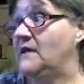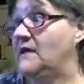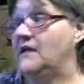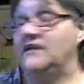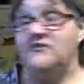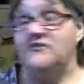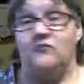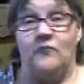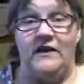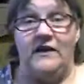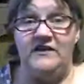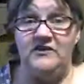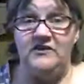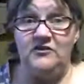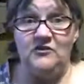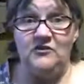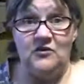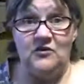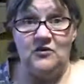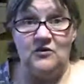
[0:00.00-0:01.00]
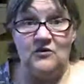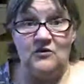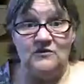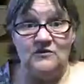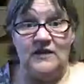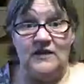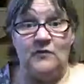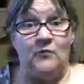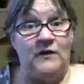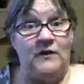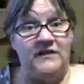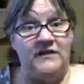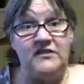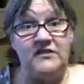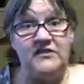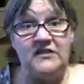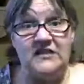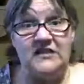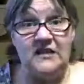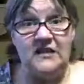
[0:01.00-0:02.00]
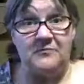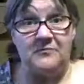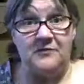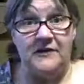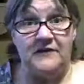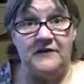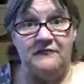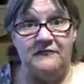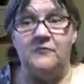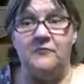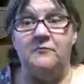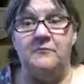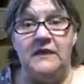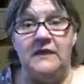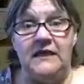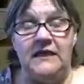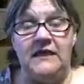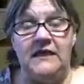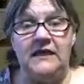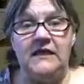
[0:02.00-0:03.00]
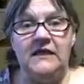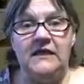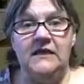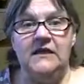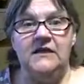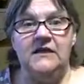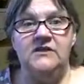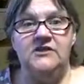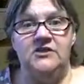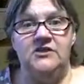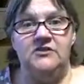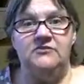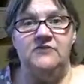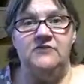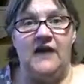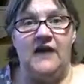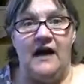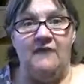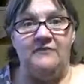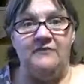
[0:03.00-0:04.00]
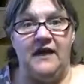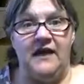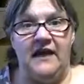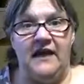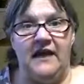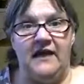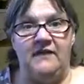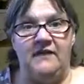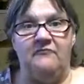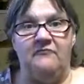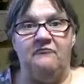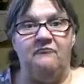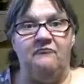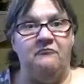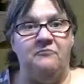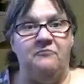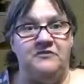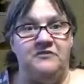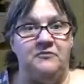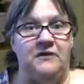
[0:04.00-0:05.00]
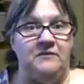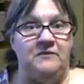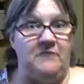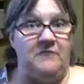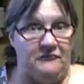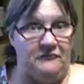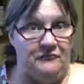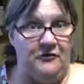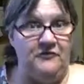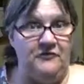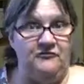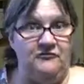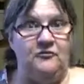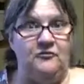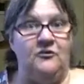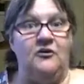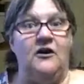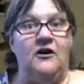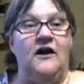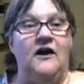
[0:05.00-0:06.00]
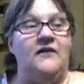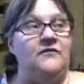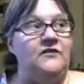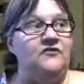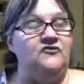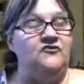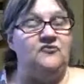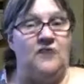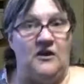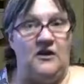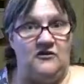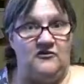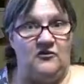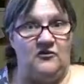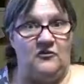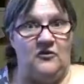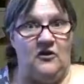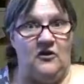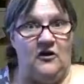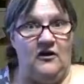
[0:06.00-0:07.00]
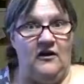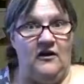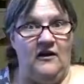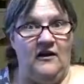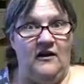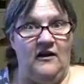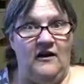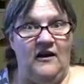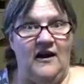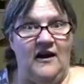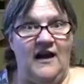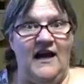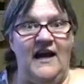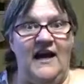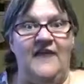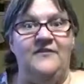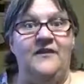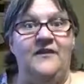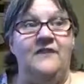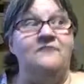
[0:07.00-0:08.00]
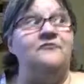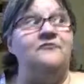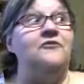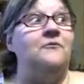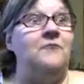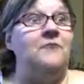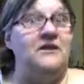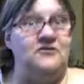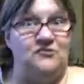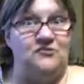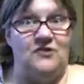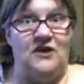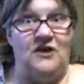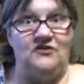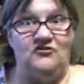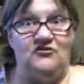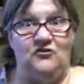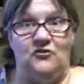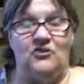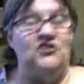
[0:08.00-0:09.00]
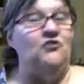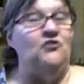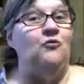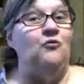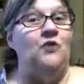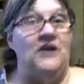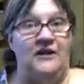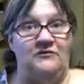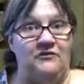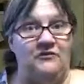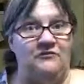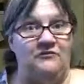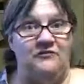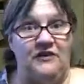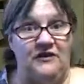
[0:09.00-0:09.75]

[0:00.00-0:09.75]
It's way too cold and way too slippery for me to navigate between my front door and the truck door, and then from my truck door to whatever